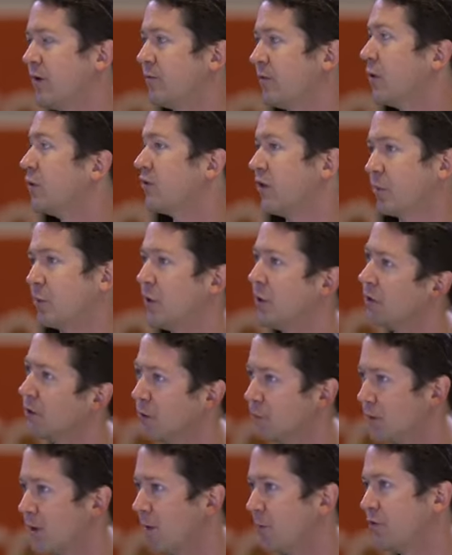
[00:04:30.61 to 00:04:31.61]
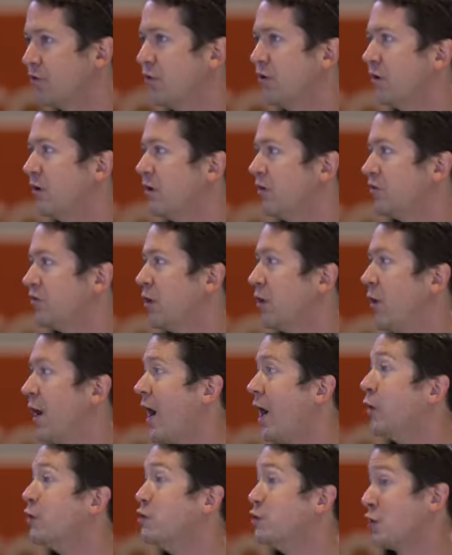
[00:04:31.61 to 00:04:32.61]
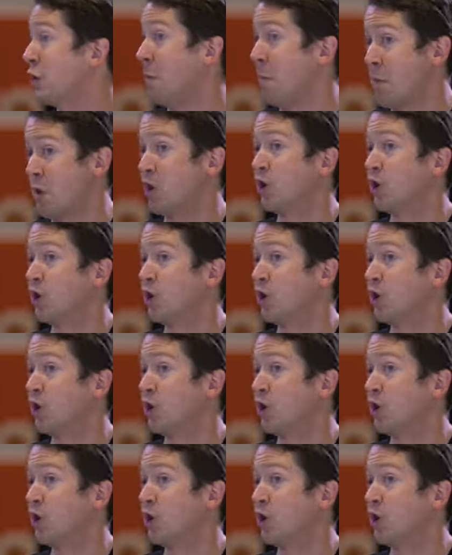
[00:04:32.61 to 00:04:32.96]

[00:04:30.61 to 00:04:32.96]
folks like PIER Group, the opportunity to show how you can